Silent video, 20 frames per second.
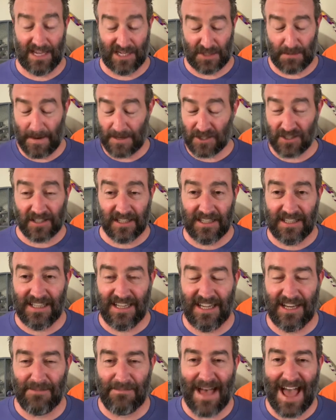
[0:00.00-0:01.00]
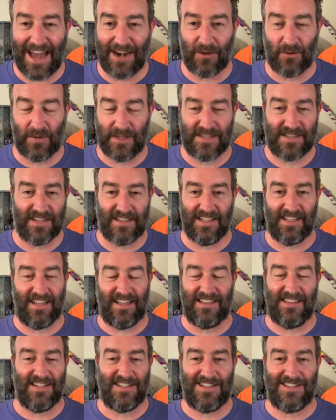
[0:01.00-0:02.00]
especially in the heat of battle when something
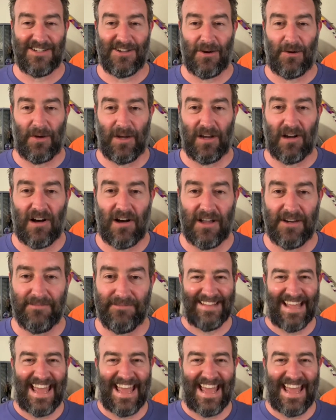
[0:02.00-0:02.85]
like this is going on.